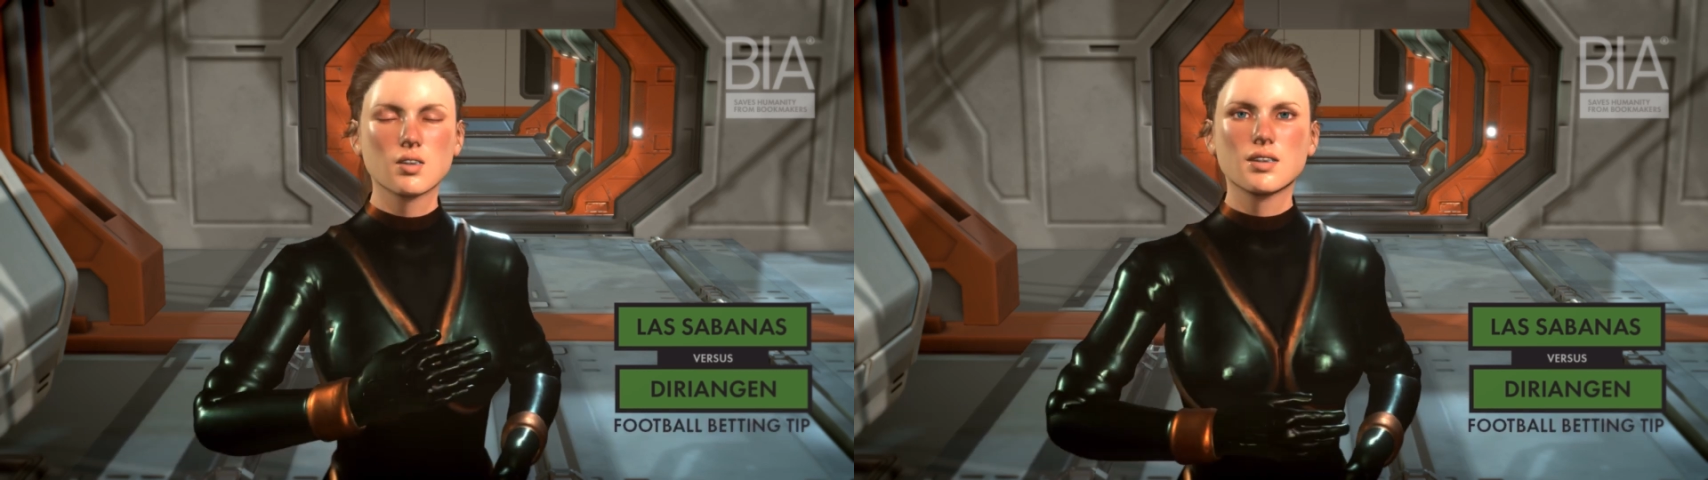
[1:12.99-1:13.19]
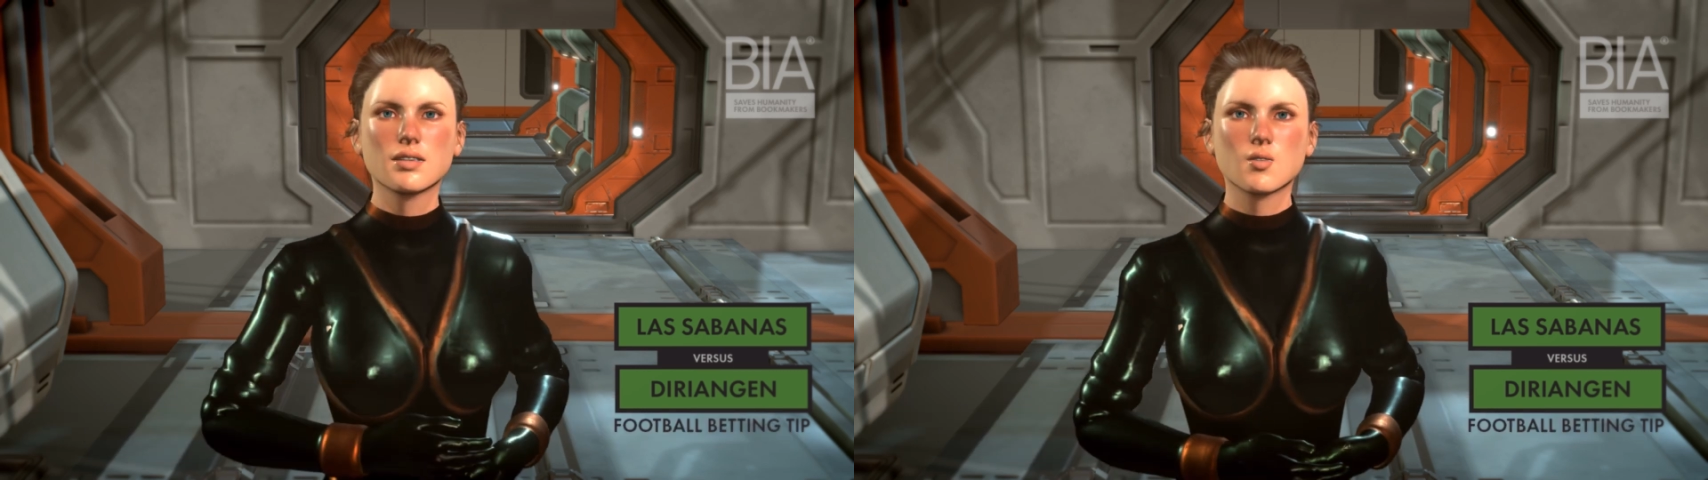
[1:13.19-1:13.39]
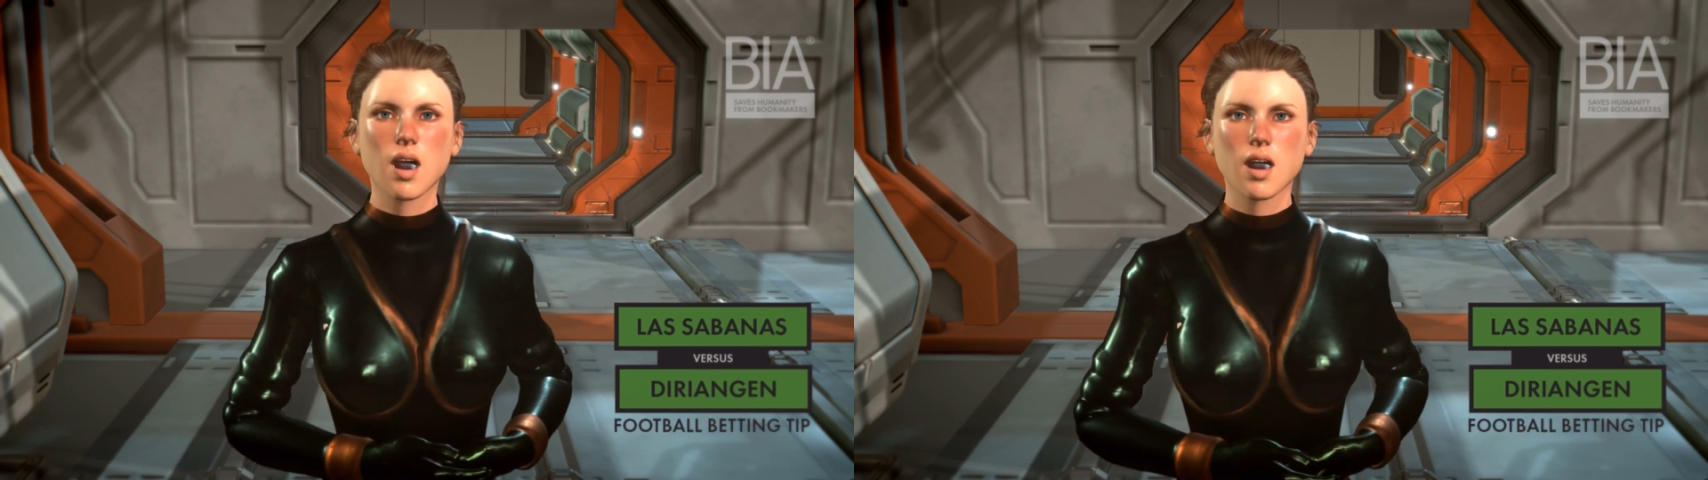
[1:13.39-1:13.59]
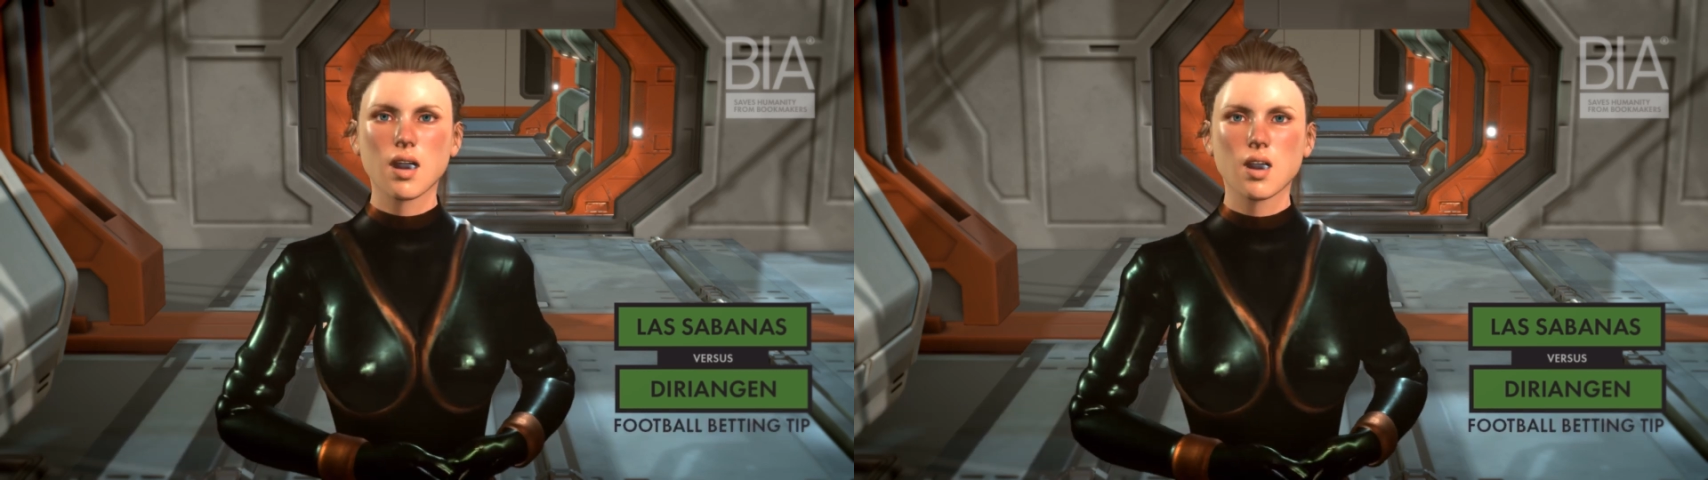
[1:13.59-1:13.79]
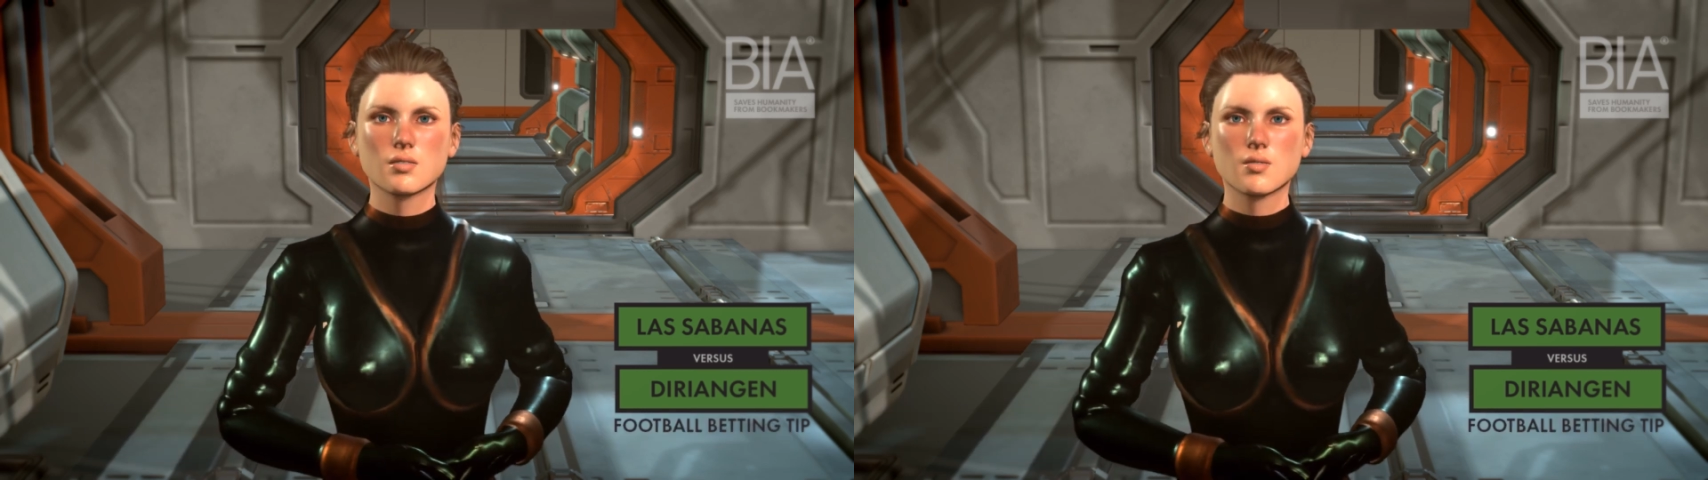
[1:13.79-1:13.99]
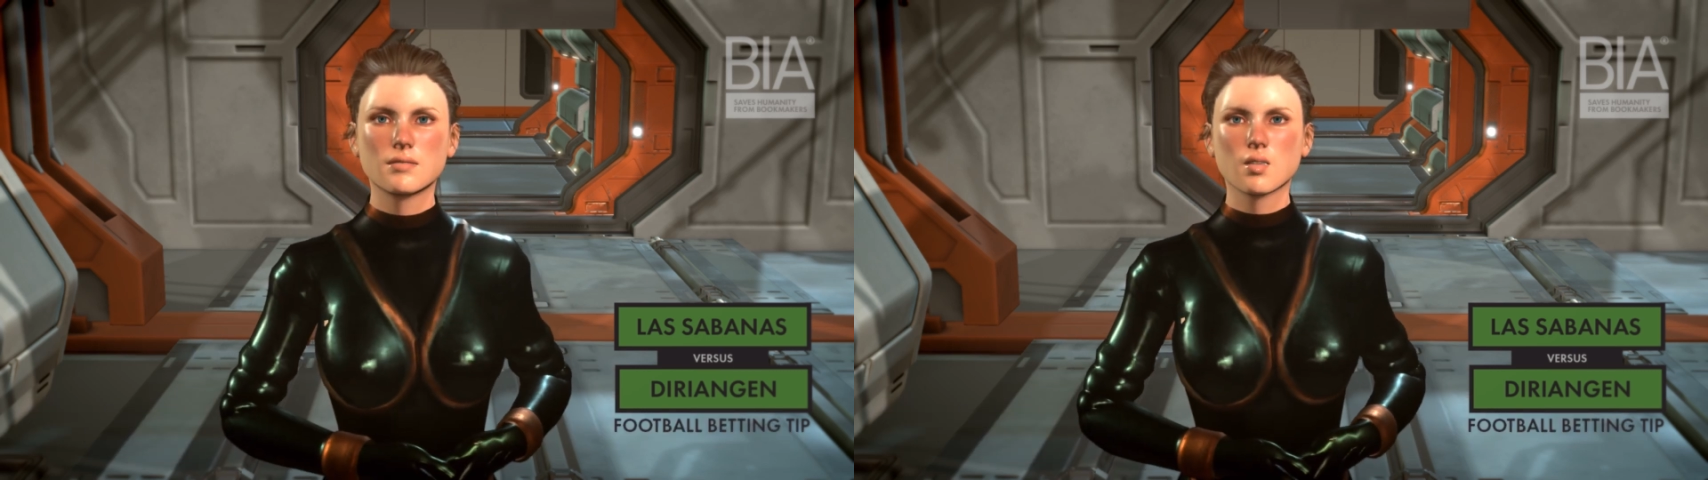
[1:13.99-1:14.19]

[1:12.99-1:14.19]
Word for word: at the minimum odds of